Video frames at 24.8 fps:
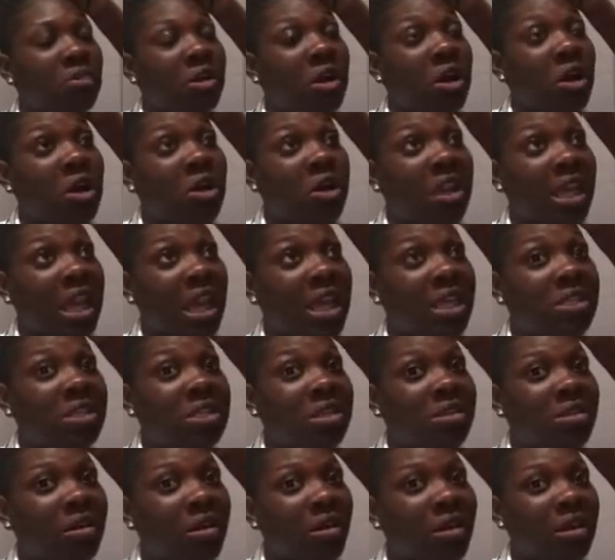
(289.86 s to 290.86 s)

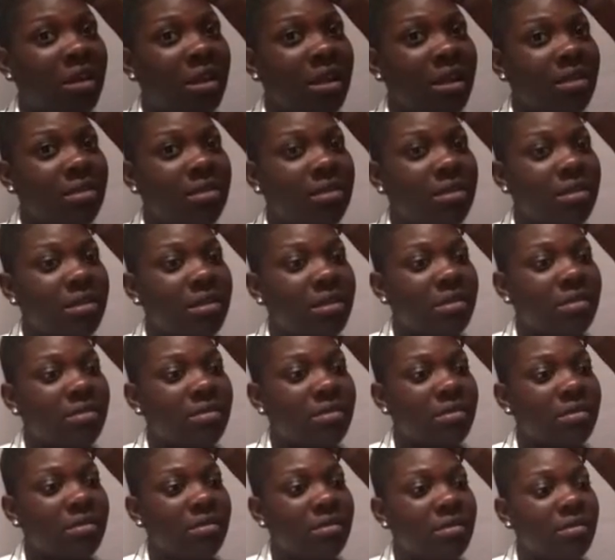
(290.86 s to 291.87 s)
Caucasian
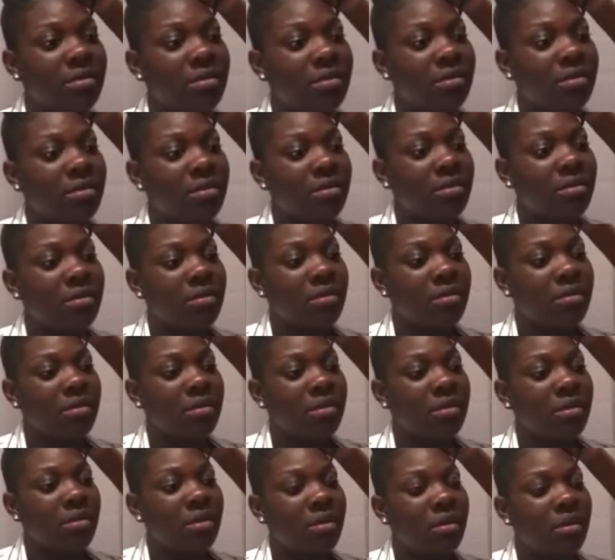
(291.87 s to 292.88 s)
audiences,
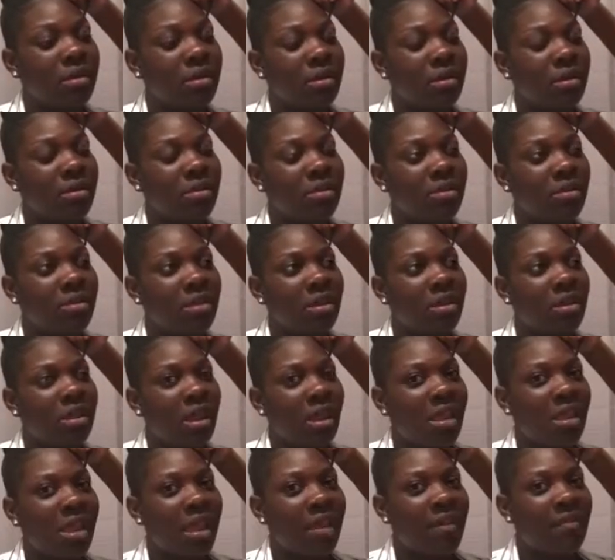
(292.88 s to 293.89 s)
do you think
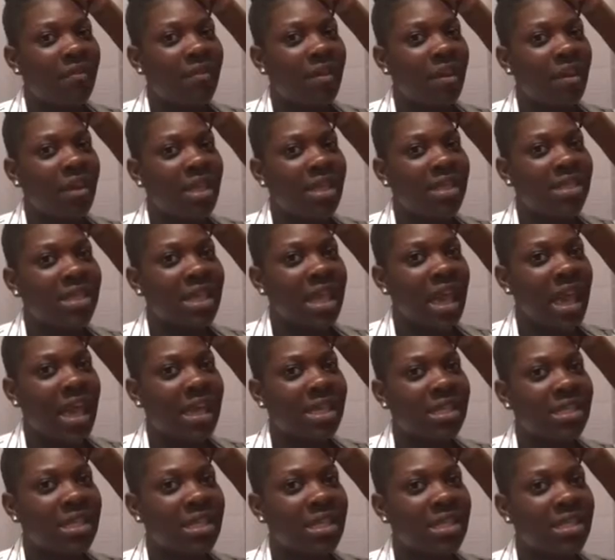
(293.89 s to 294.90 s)
they felt
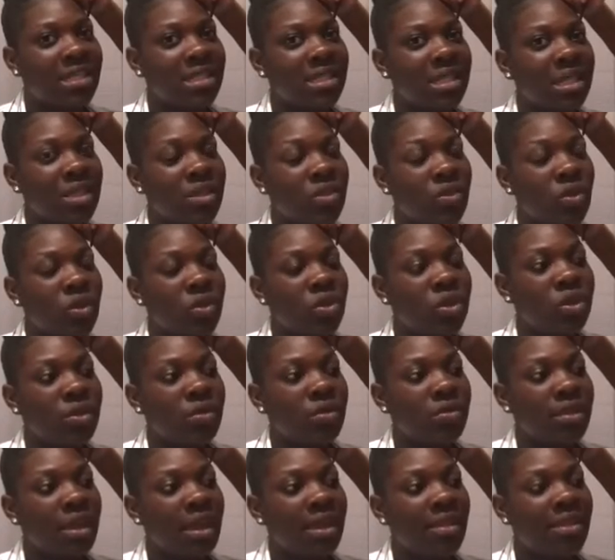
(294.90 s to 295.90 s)
attacked in a sense, or do
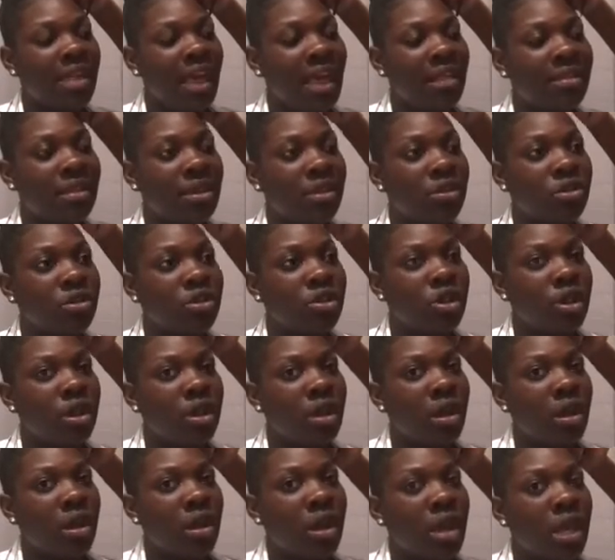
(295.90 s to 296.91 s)
you think that
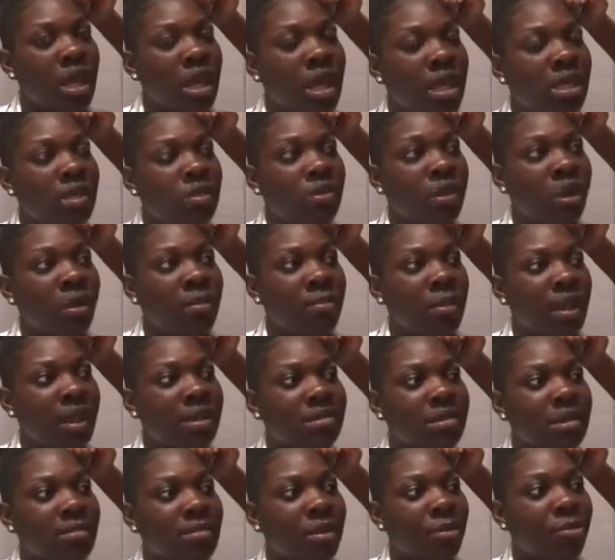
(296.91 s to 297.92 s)
literature is what
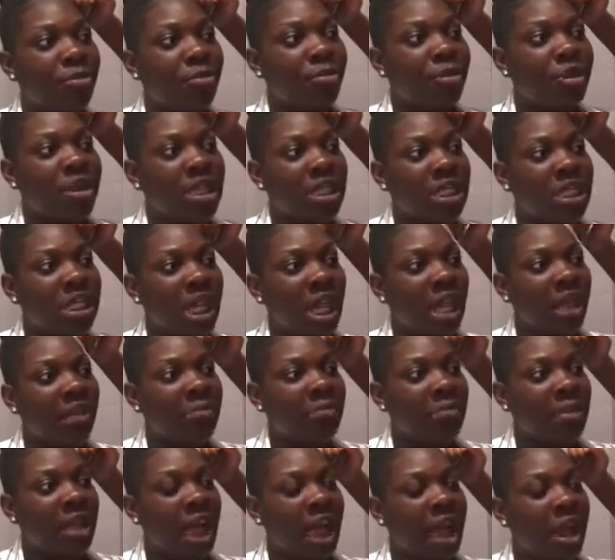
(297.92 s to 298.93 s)
makes them
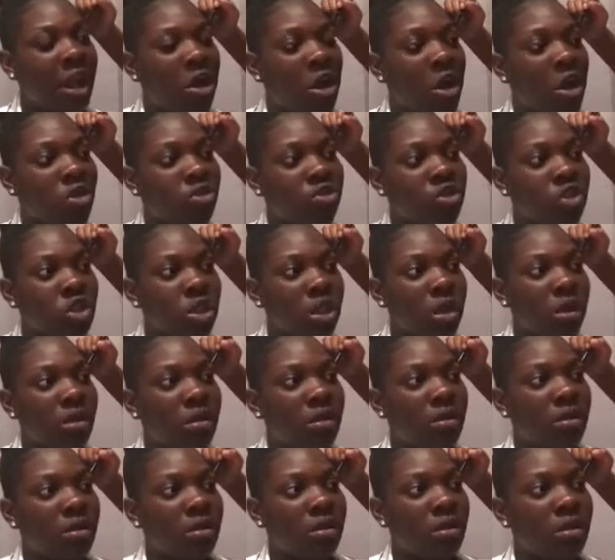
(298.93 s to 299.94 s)
appreciate Black culture?
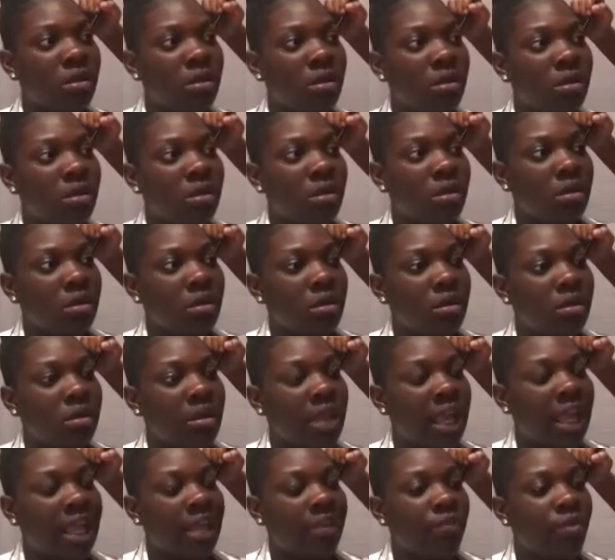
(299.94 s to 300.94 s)

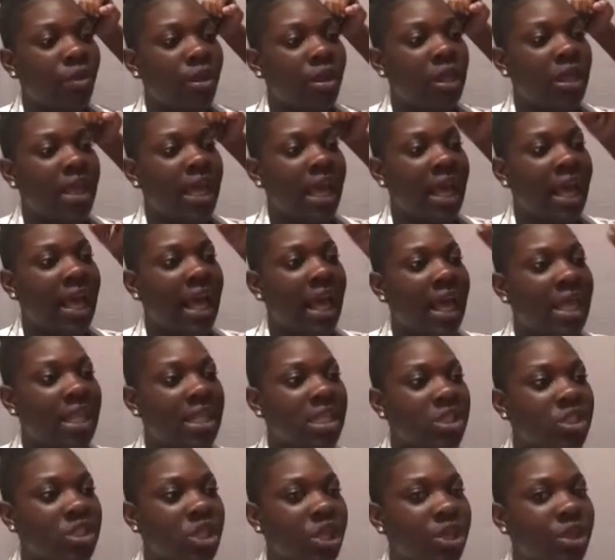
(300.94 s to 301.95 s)
Like if we look at
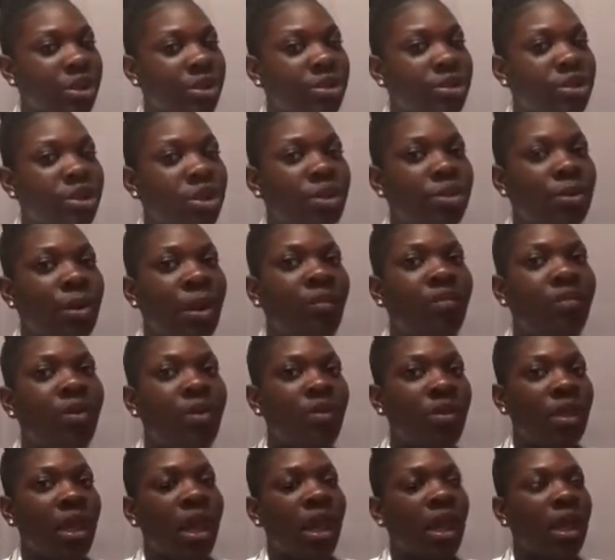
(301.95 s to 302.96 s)
Kylie Jenner, do you ever
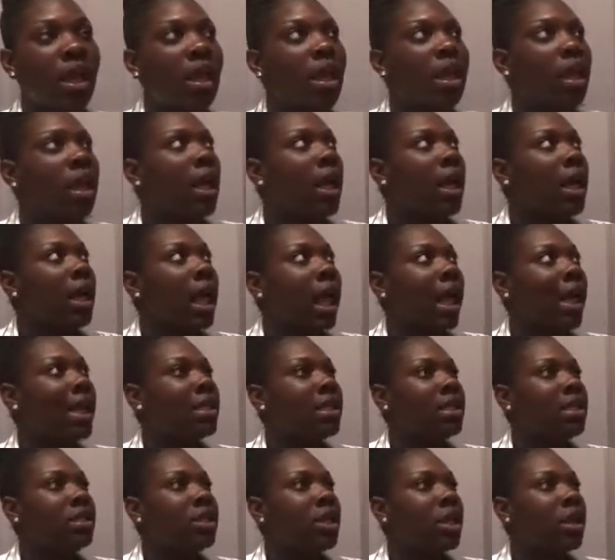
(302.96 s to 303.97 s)
think Kylie